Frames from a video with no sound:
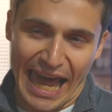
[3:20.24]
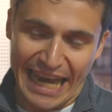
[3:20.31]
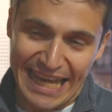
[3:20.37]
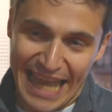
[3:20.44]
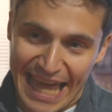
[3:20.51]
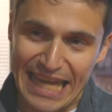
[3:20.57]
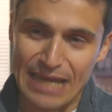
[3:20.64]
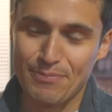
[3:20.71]

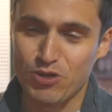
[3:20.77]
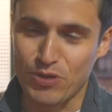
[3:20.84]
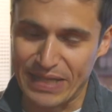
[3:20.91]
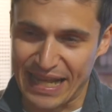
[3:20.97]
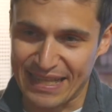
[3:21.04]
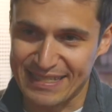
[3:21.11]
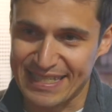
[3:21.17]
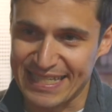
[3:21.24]
layered between
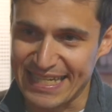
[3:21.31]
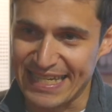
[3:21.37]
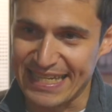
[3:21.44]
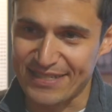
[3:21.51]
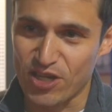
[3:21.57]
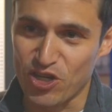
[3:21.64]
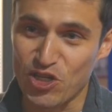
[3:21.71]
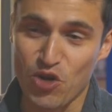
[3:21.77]

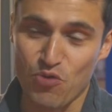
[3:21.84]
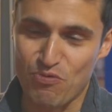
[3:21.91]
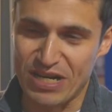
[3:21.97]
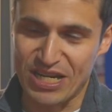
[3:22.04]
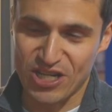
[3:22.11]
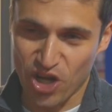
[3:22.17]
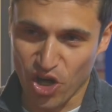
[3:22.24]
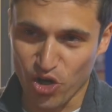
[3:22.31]
entities, so you don't
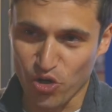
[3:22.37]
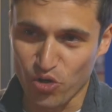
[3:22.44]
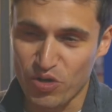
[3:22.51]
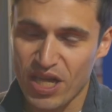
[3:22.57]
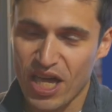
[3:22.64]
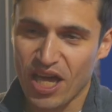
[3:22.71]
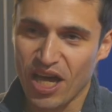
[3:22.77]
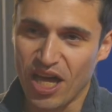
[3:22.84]
really know
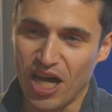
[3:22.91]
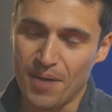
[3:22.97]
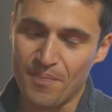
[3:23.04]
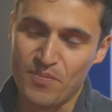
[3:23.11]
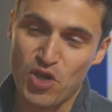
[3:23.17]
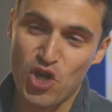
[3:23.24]
um,